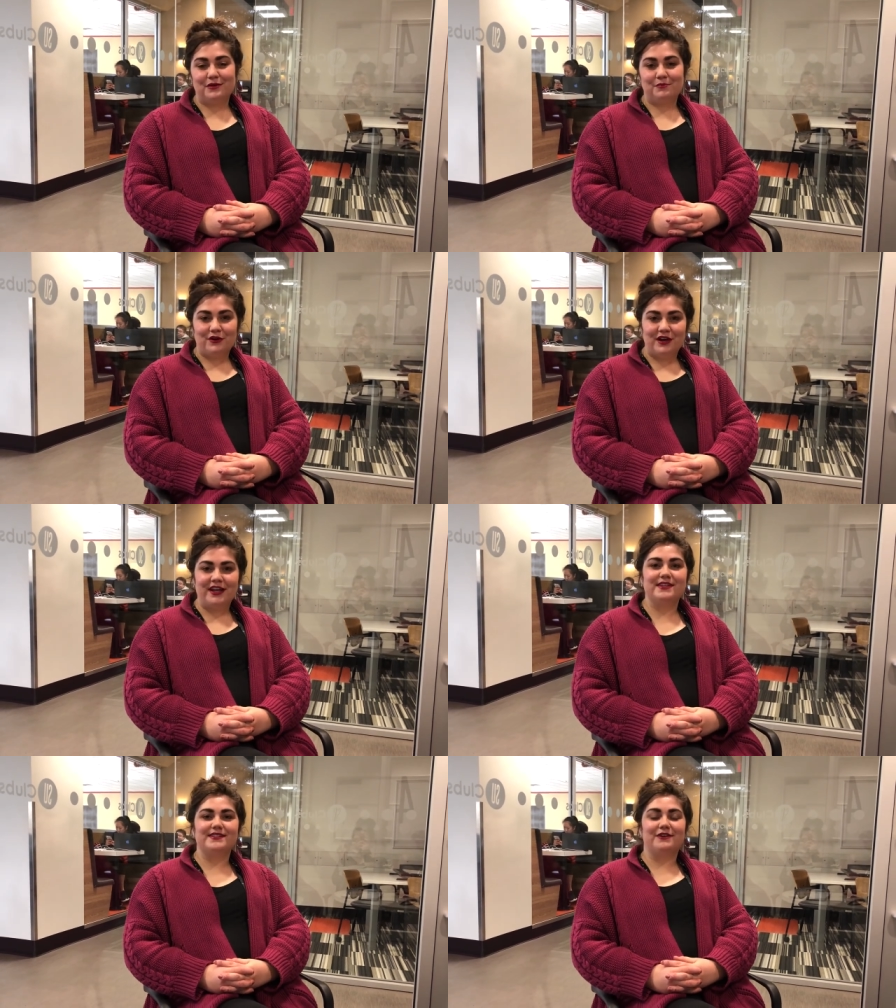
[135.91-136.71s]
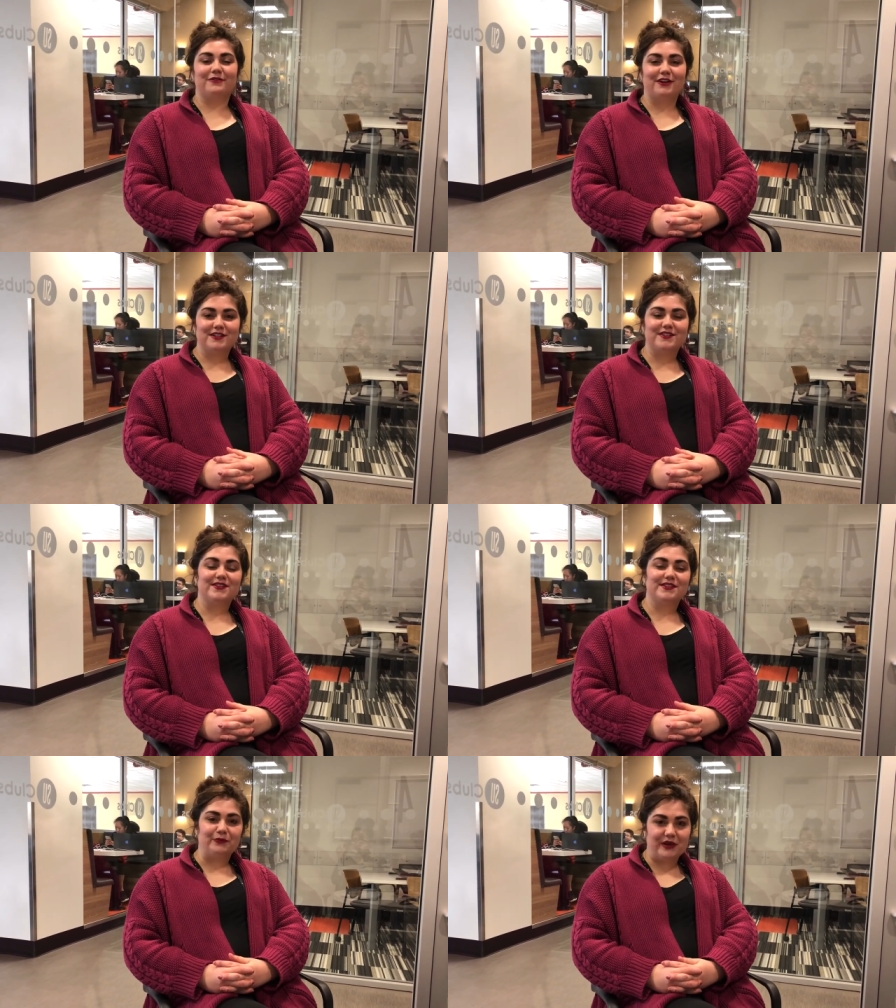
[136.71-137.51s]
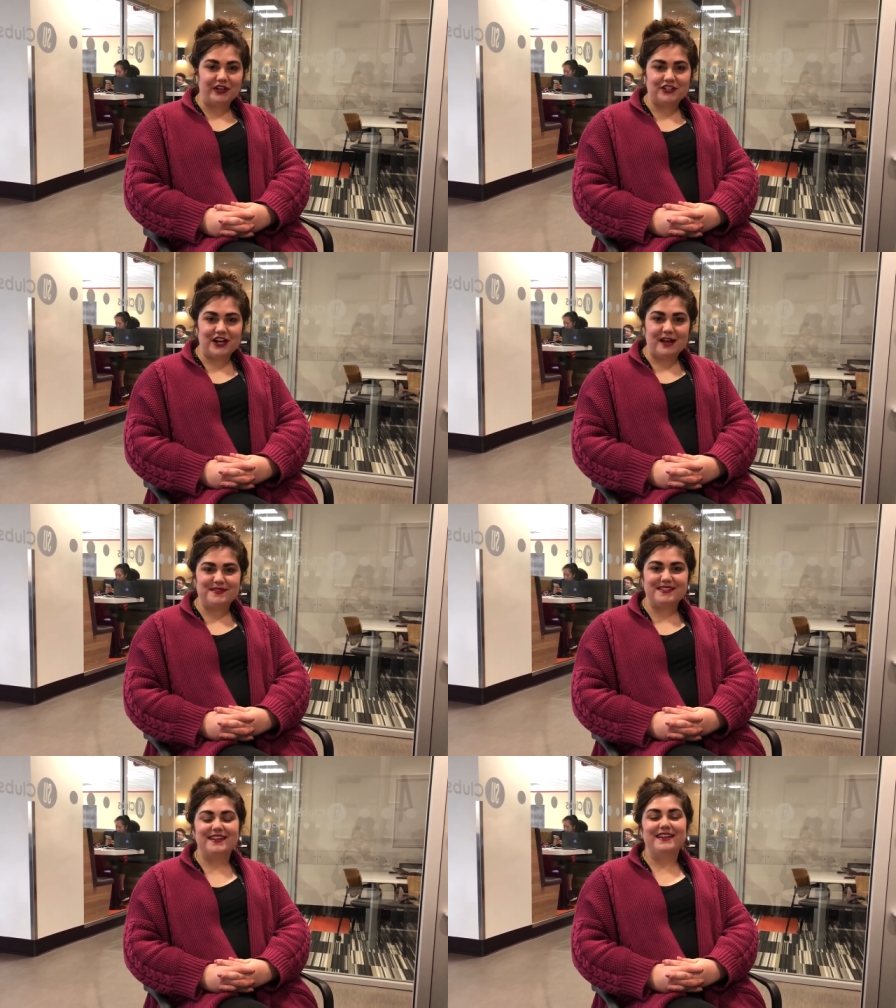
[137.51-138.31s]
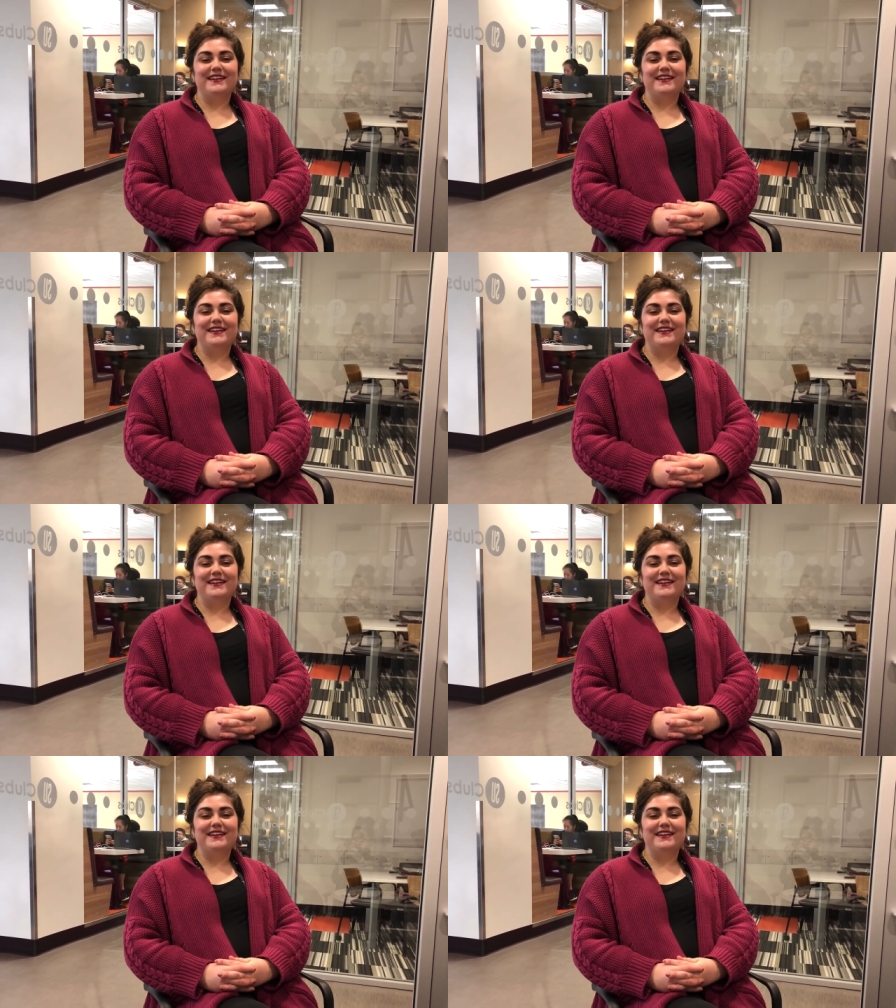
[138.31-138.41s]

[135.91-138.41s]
mornings and rehearsals and workshops,